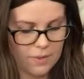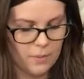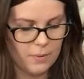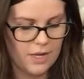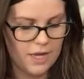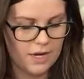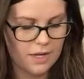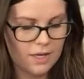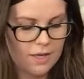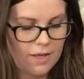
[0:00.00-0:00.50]

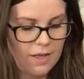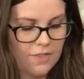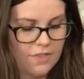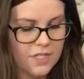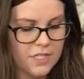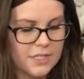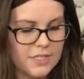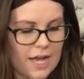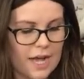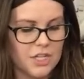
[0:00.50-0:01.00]
one, this
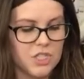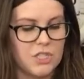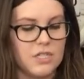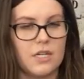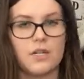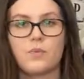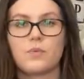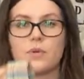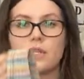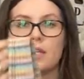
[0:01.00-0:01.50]
is actually
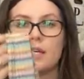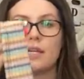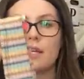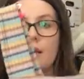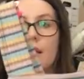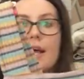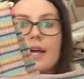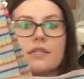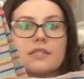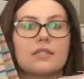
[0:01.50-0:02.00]
a really
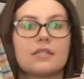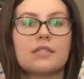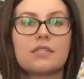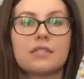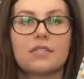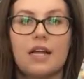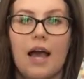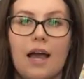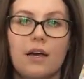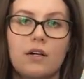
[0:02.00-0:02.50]
nice
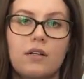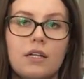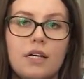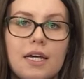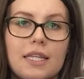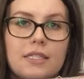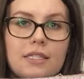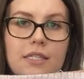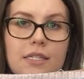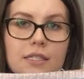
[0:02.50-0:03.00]
style.
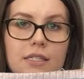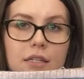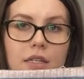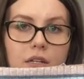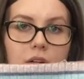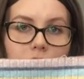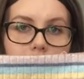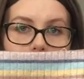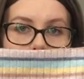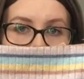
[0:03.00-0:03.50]
It's this
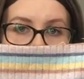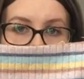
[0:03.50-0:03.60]
little